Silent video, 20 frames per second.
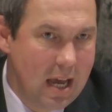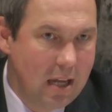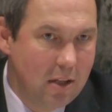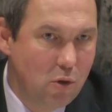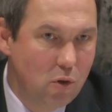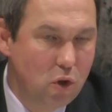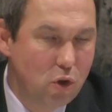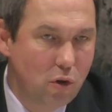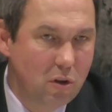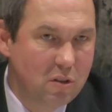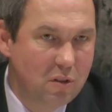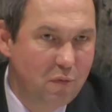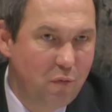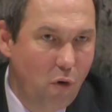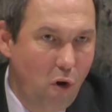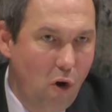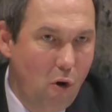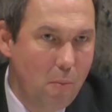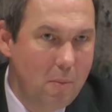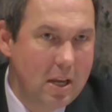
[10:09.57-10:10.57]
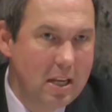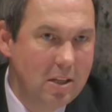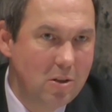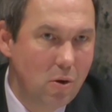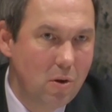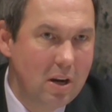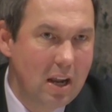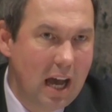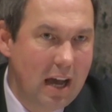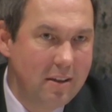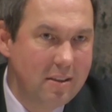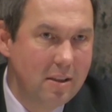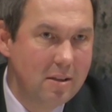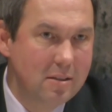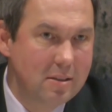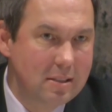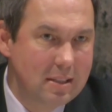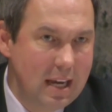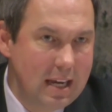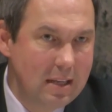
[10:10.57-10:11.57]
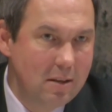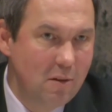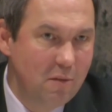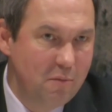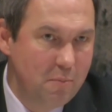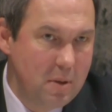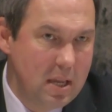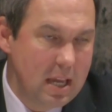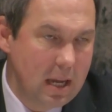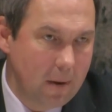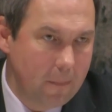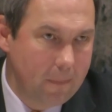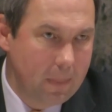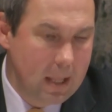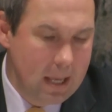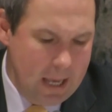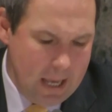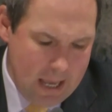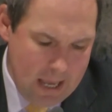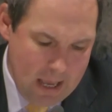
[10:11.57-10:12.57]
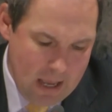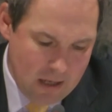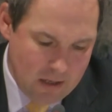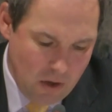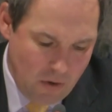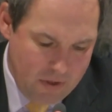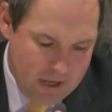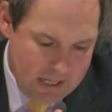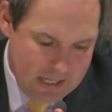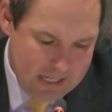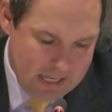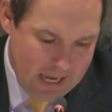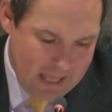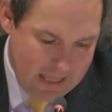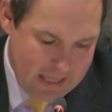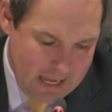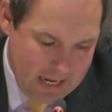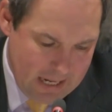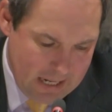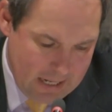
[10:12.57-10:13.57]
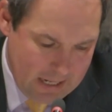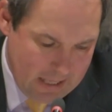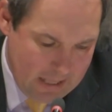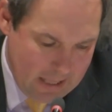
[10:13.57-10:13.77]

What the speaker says: to transform into another state of being. So this is, I think,